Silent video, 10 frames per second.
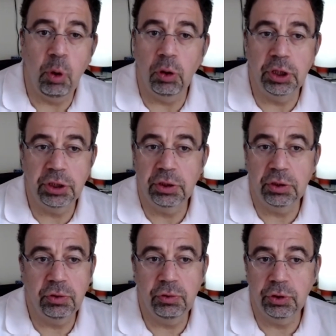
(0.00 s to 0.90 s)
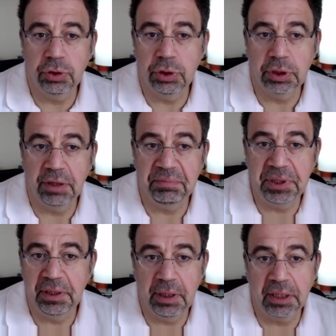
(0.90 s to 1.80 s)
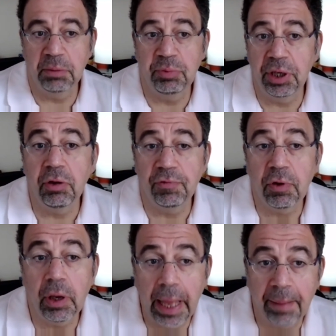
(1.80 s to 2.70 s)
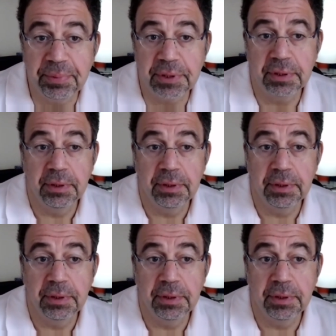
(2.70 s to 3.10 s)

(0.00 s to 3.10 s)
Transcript: Polish institutions have been at the brink of collapse